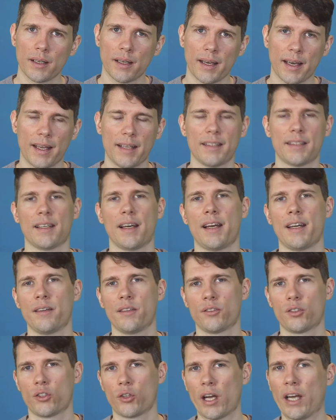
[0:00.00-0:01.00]
and I
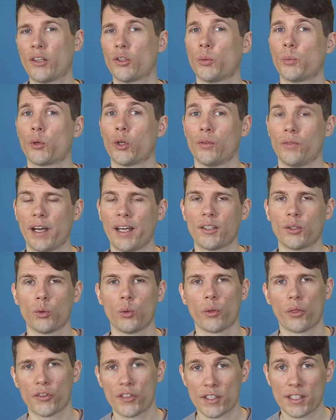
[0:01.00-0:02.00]
try to provide you
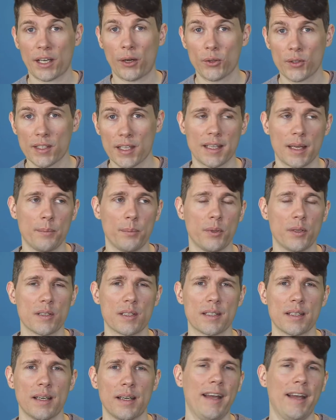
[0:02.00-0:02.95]
with sound samples,